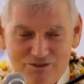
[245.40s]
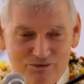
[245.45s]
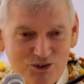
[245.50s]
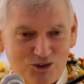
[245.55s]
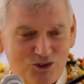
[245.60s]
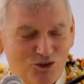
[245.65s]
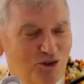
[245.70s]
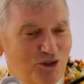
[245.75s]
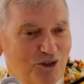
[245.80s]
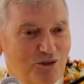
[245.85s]
We're
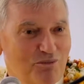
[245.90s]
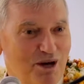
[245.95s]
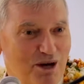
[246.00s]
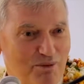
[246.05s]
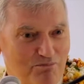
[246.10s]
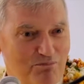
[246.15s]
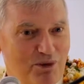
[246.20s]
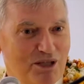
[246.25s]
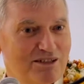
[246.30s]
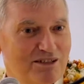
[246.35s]
talking
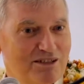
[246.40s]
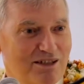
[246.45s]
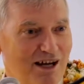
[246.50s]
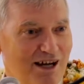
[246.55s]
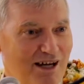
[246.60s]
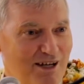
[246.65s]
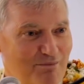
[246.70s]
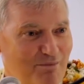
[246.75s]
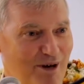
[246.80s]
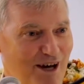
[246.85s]
about big
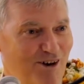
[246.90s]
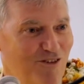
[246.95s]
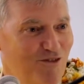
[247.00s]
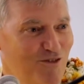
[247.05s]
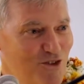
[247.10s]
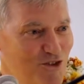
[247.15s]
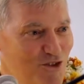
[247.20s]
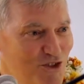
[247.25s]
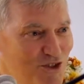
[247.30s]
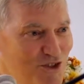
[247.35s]
time.
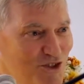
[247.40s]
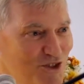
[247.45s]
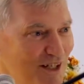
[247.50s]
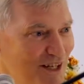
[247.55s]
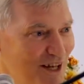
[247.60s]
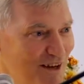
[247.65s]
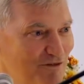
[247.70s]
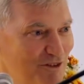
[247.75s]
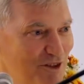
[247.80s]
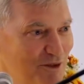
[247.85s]
Elvis has
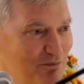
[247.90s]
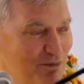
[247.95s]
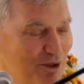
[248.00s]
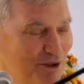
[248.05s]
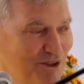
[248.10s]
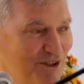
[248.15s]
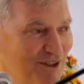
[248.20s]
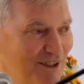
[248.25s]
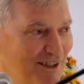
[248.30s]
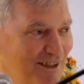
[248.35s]
left the
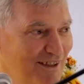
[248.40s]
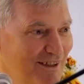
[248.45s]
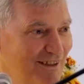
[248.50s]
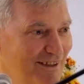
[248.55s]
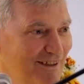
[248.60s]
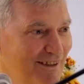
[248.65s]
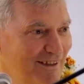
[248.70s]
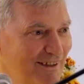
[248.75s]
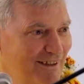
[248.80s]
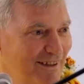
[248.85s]
building,
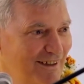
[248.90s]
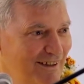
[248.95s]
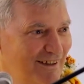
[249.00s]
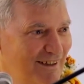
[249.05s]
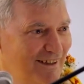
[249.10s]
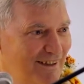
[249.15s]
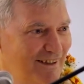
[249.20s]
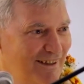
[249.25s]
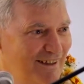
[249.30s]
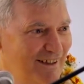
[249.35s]

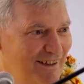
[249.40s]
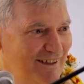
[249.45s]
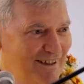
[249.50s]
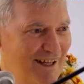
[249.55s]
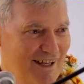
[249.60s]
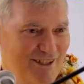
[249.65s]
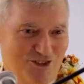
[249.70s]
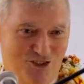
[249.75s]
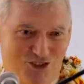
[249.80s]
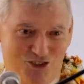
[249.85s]

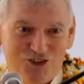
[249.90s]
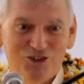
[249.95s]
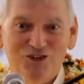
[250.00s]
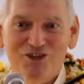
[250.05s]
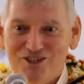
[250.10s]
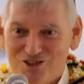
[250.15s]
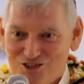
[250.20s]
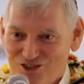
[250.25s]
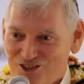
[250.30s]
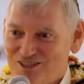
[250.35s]
like
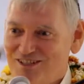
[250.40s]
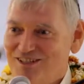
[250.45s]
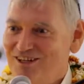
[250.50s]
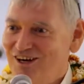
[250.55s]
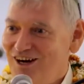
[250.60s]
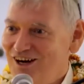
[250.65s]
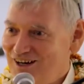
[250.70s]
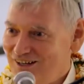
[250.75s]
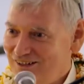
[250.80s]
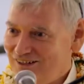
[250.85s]
seriously
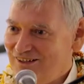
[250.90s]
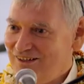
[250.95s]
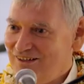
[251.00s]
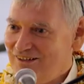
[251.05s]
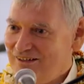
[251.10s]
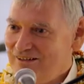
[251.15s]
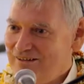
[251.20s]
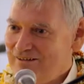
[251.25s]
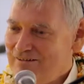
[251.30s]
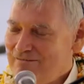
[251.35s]
gone.
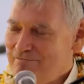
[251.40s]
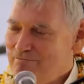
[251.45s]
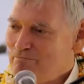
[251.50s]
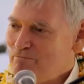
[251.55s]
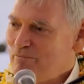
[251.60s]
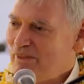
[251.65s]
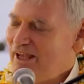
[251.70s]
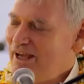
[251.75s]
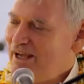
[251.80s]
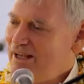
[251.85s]

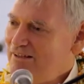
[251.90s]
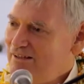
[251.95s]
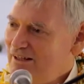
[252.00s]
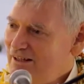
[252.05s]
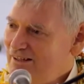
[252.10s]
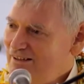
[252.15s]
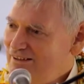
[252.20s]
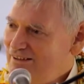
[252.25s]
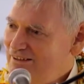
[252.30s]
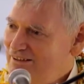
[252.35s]
And
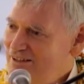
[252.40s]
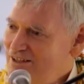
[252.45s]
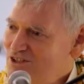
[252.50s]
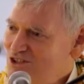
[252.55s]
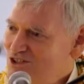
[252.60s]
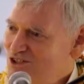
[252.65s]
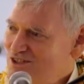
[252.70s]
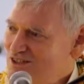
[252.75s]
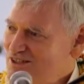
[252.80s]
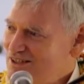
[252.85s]

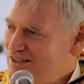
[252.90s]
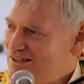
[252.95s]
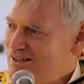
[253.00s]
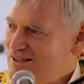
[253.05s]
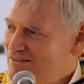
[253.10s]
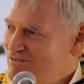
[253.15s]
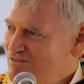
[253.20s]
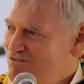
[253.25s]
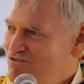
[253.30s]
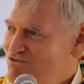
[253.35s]
this
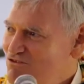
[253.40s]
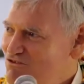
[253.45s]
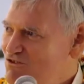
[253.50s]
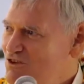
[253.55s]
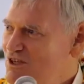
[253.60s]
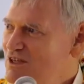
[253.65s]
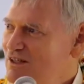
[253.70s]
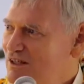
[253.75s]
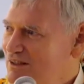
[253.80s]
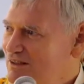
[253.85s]

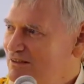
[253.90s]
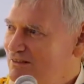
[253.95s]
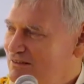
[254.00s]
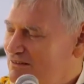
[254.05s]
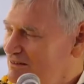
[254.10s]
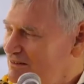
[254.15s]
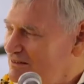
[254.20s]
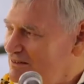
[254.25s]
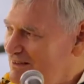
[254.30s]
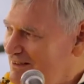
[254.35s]

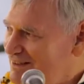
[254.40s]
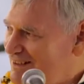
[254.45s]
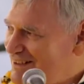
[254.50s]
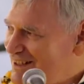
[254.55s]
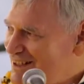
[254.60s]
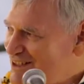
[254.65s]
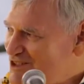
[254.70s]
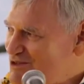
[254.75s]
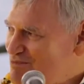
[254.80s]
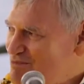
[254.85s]
vehicle
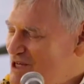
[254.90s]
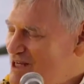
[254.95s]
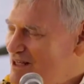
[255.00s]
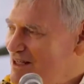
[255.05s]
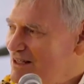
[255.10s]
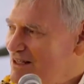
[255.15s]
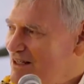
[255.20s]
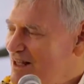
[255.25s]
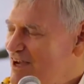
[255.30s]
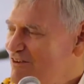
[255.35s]
has
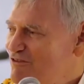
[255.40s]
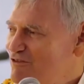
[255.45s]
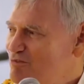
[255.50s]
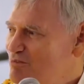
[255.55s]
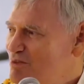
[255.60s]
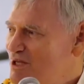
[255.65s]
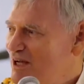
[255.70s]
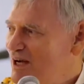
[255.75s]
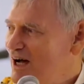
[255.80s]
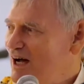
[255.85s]
been
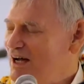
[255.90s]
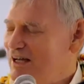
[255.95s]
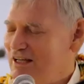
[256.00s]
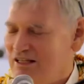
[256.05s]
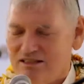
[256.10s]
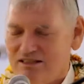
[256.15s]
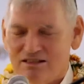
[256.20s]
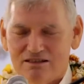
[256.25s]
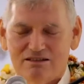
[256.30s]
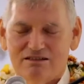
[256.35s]
left
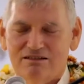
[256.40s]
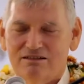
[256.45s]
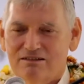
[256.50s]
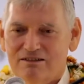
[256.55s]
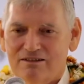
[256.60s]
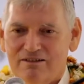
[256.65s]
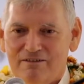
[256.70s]
behind.